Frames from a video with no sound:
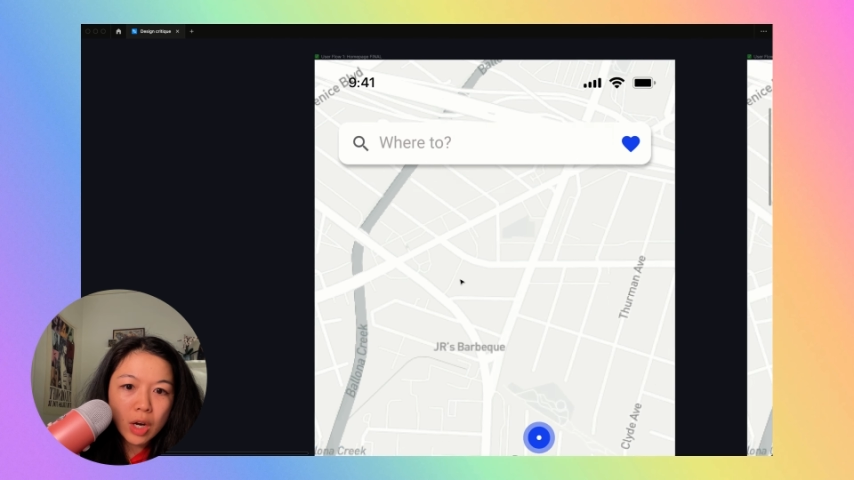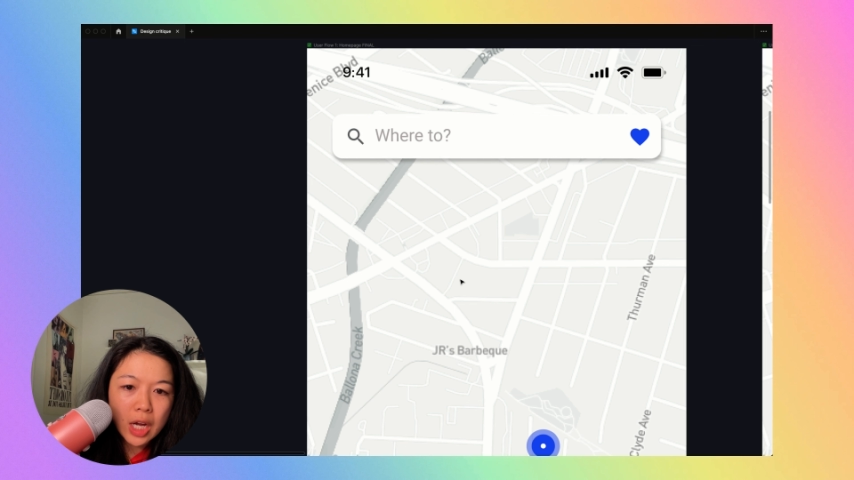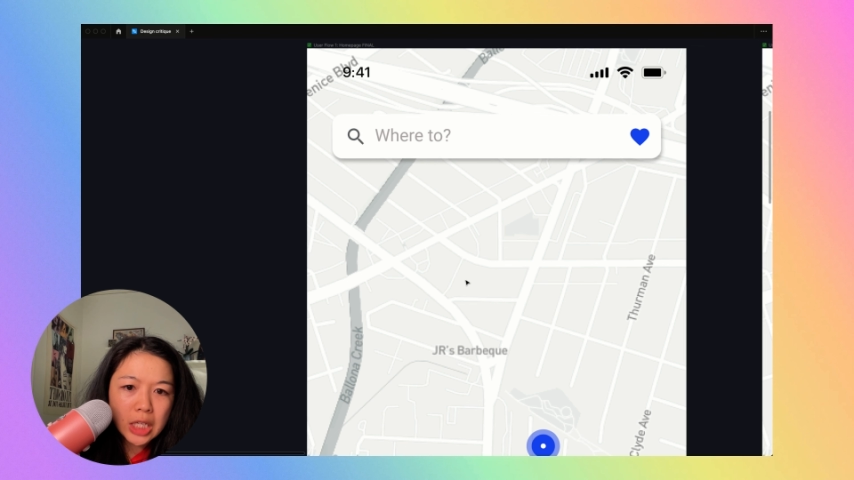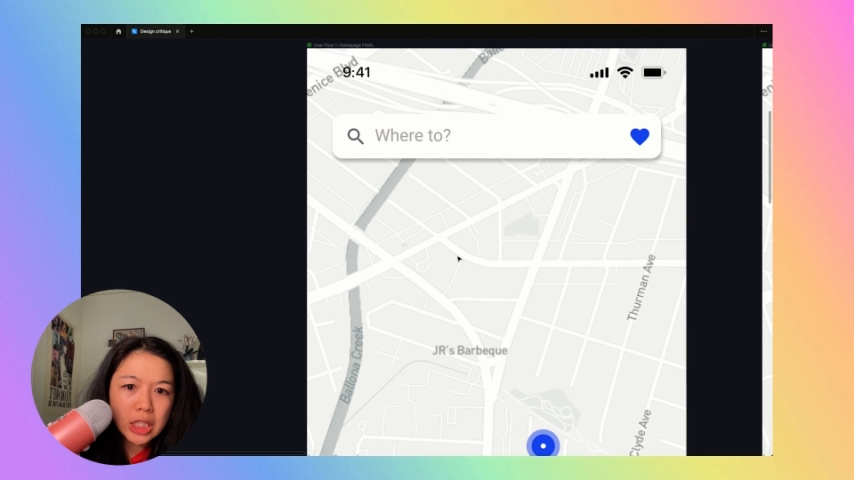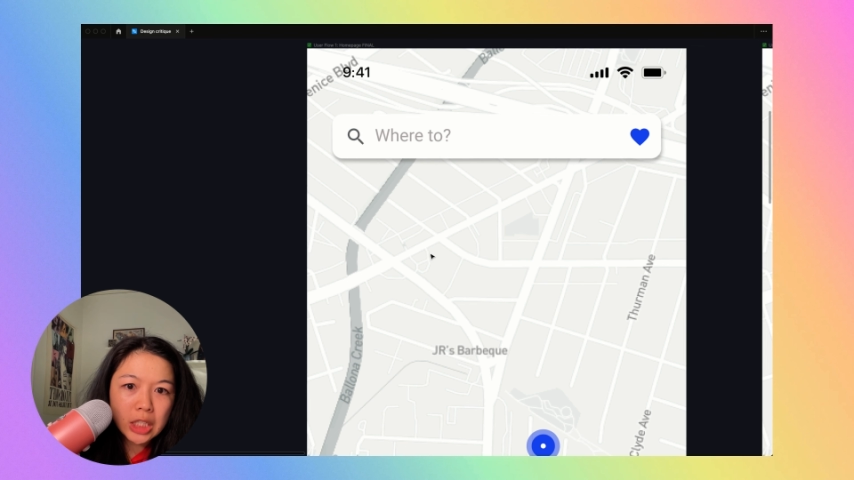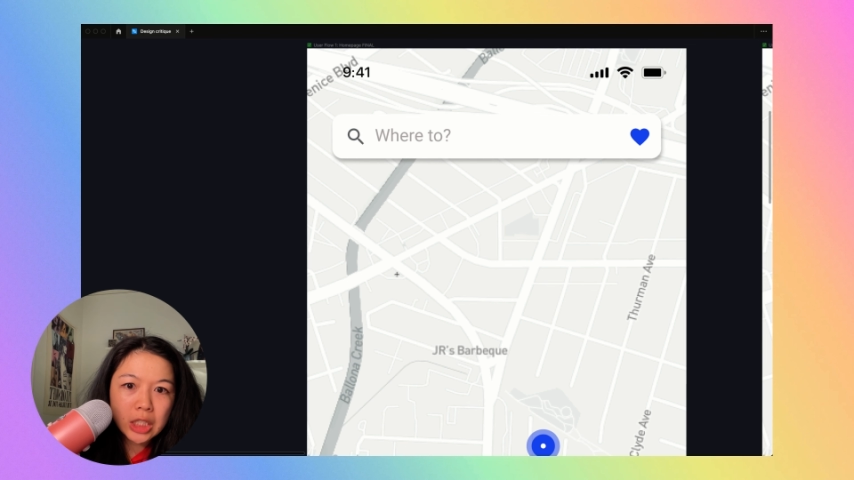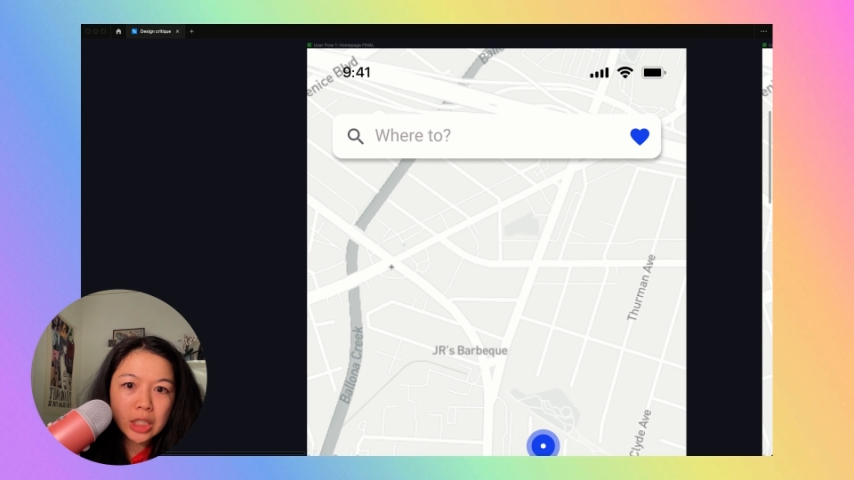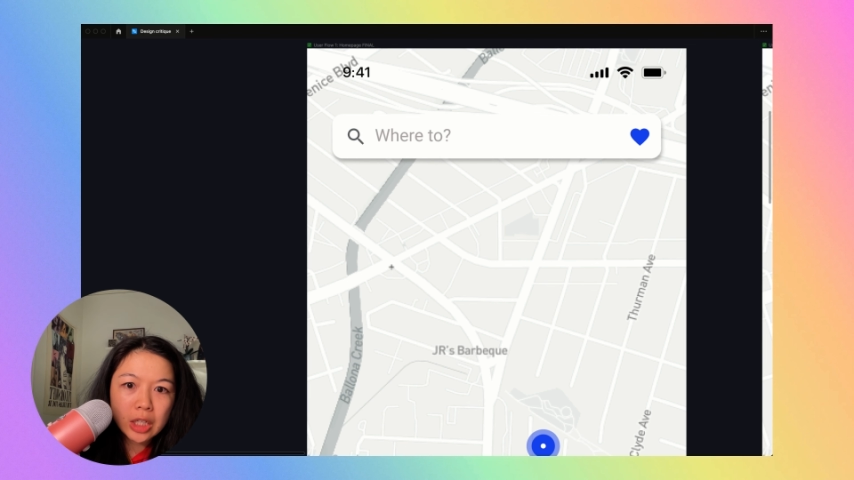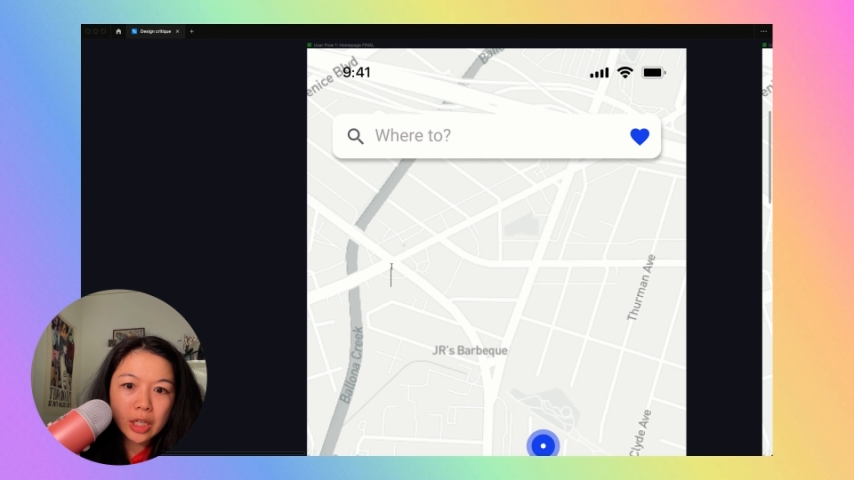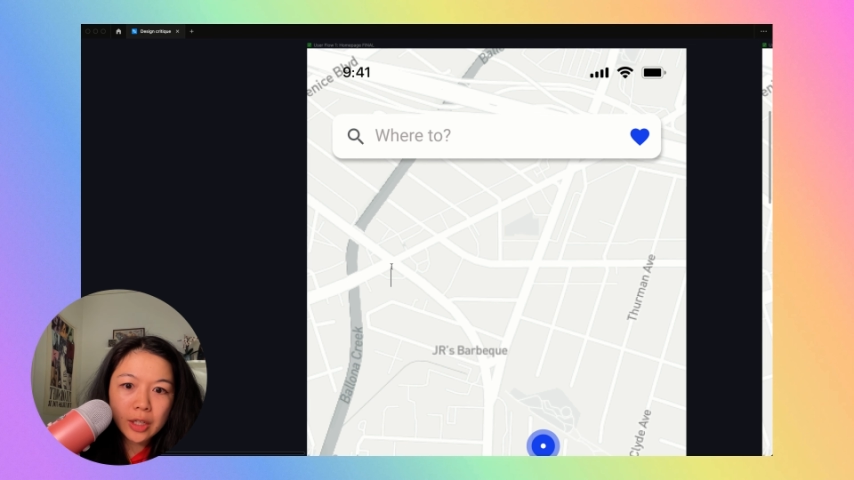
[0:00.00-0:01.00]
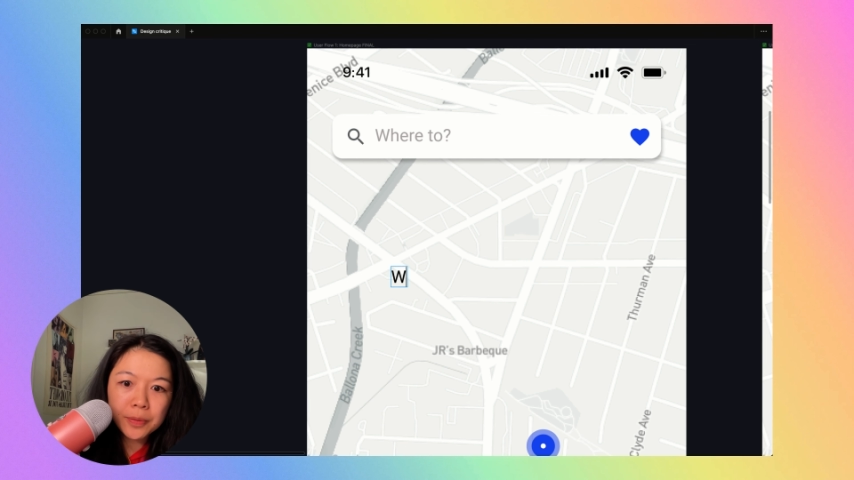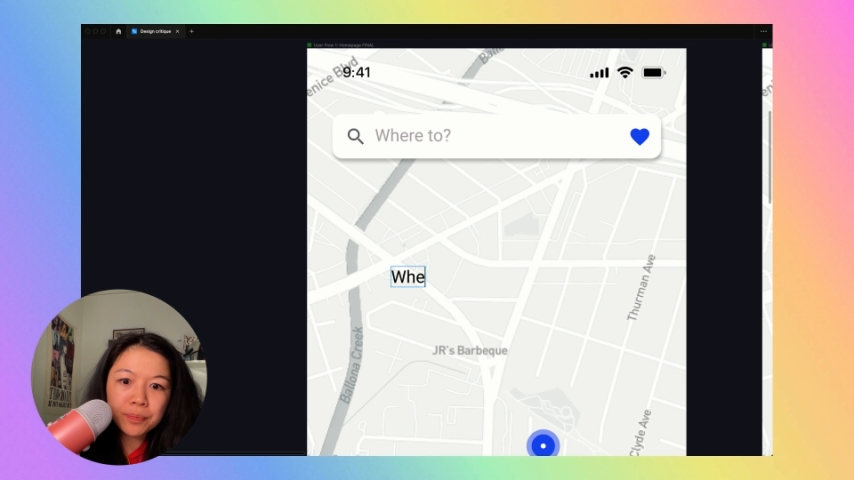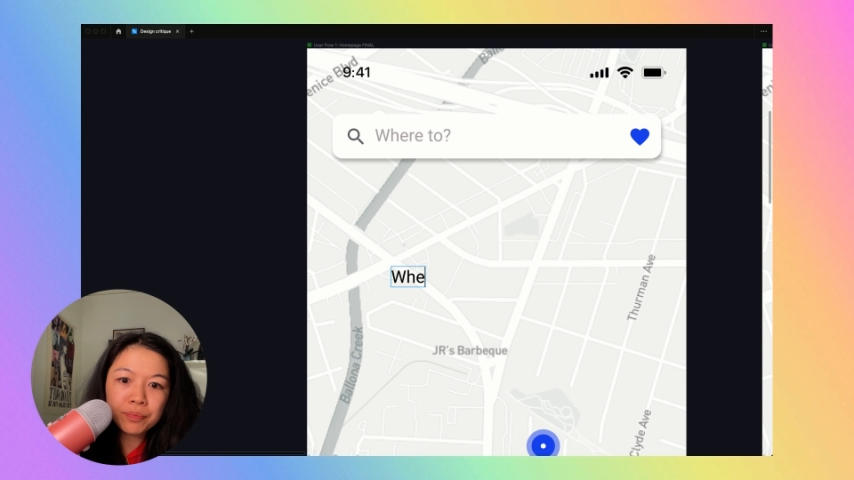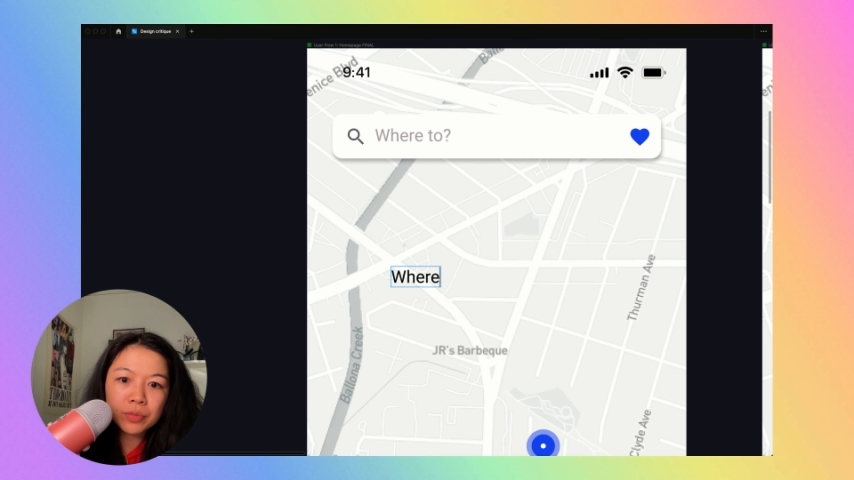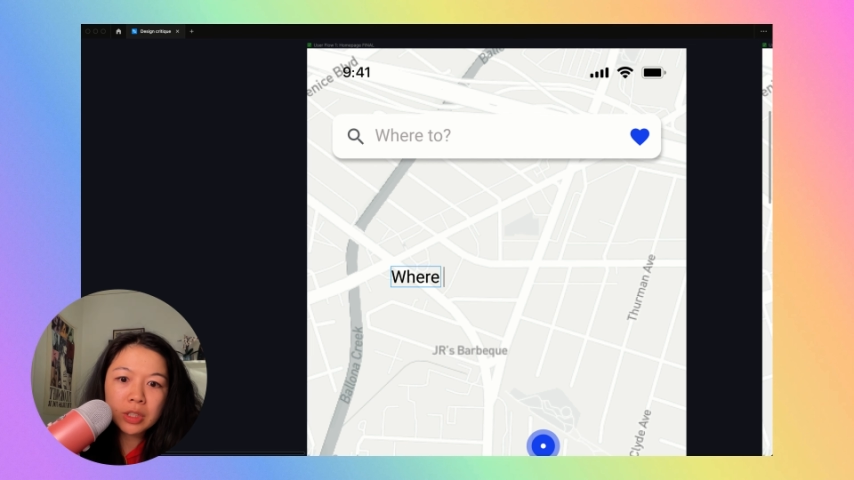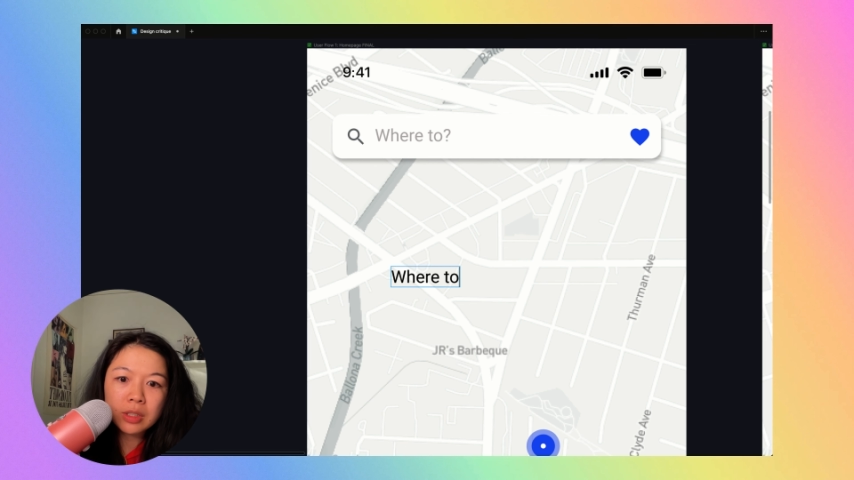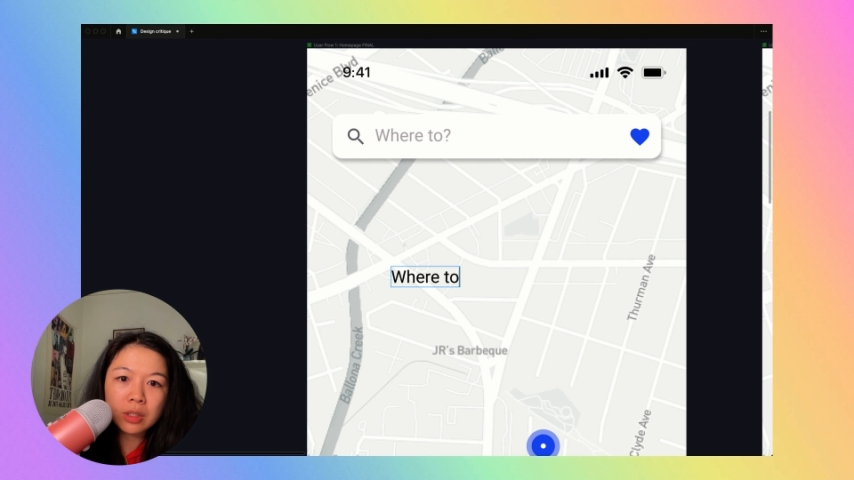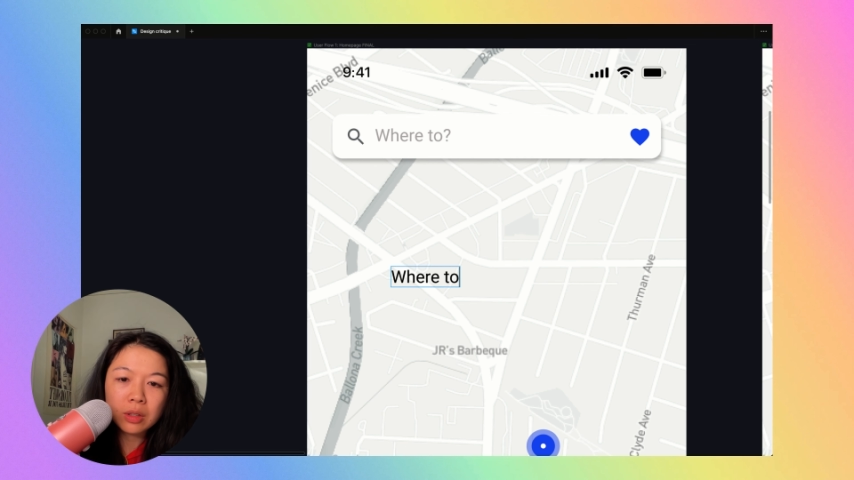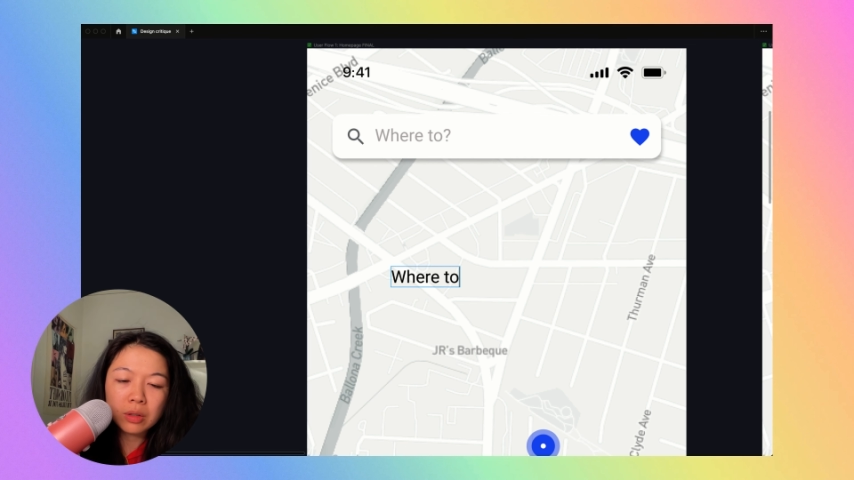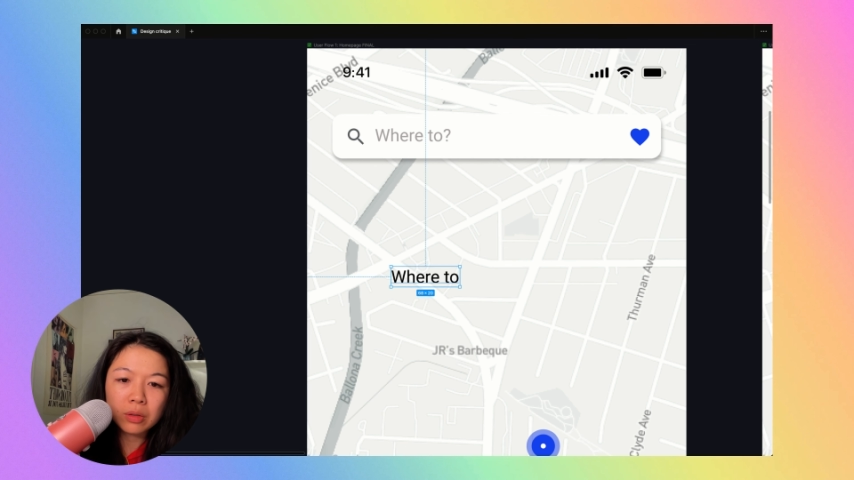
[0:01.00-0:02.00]
it here.
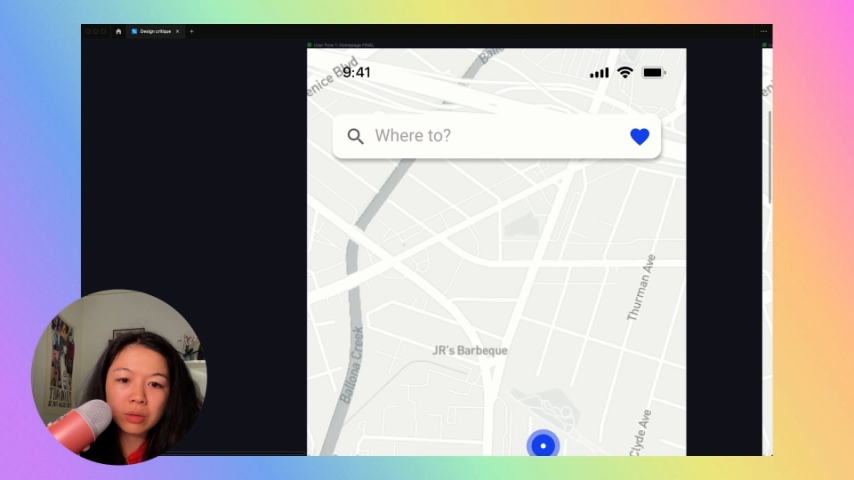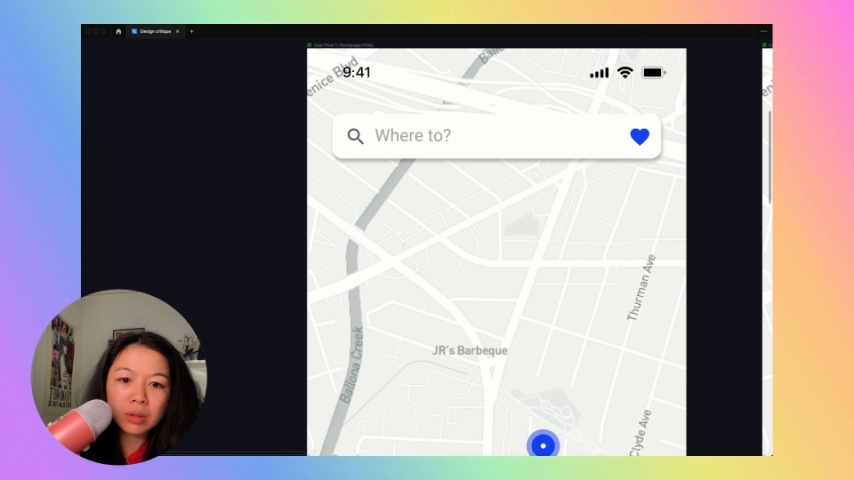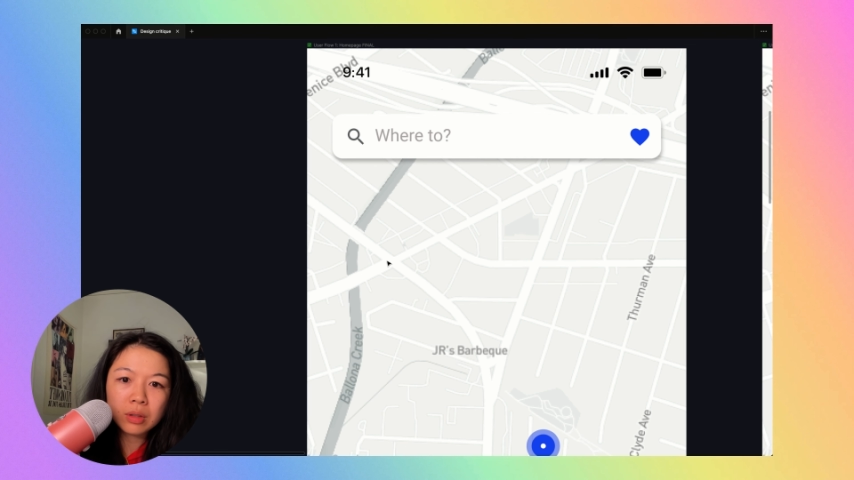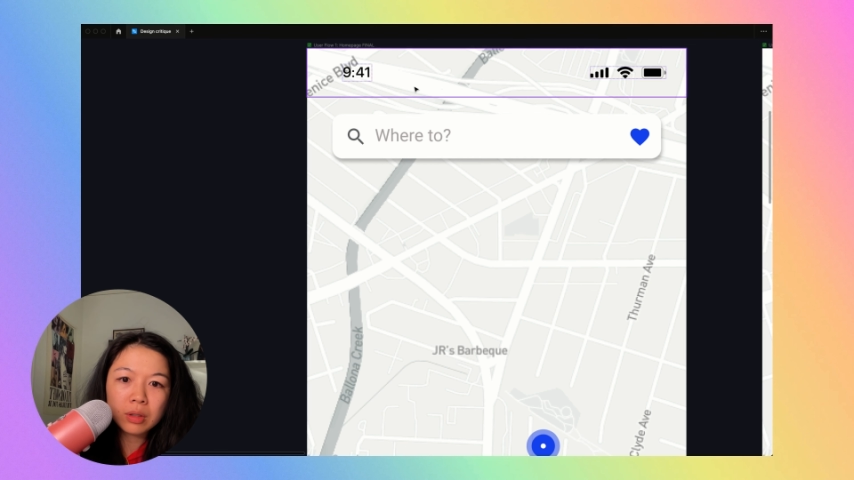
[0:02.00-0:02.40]
So